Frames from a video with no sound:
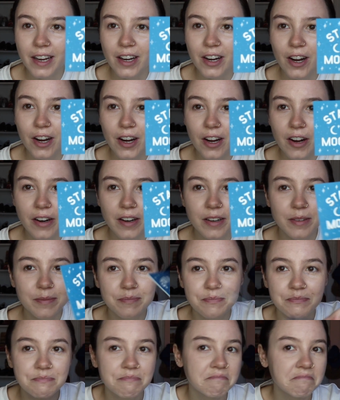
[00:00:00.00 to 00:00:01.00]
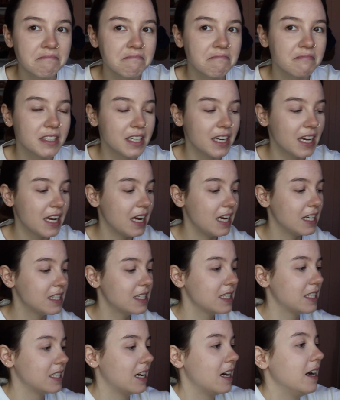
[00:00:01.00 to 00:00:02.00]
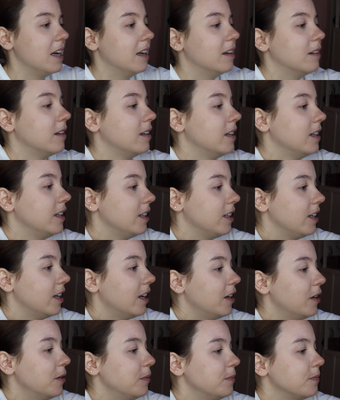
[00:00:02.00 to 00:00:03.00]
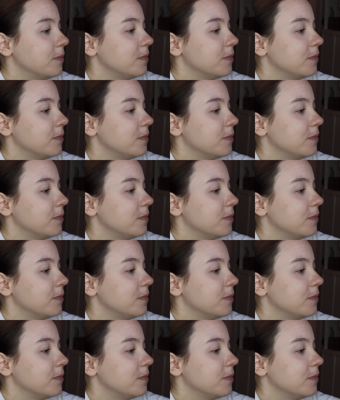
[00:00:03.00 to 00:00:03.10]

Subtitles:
card. It's a sign, you know?